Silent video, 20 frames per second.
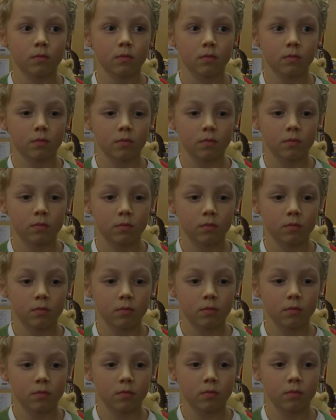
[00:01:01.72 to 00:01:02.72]

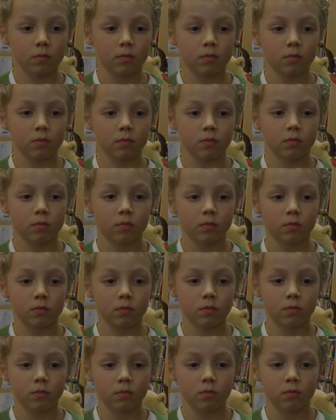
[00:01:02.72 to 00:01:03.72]

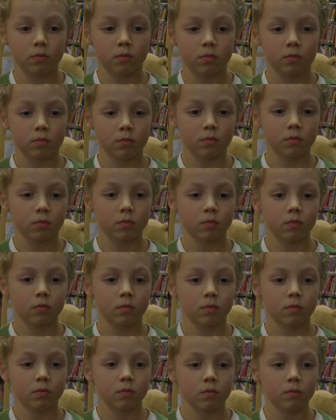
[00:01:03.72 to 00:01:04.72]

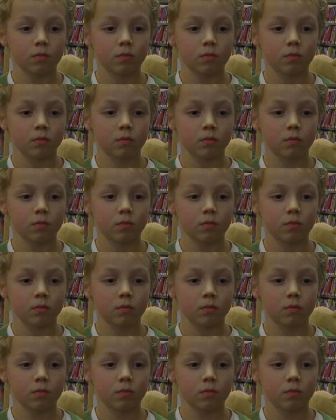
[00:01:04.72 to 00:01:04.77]
This person isn't speaking.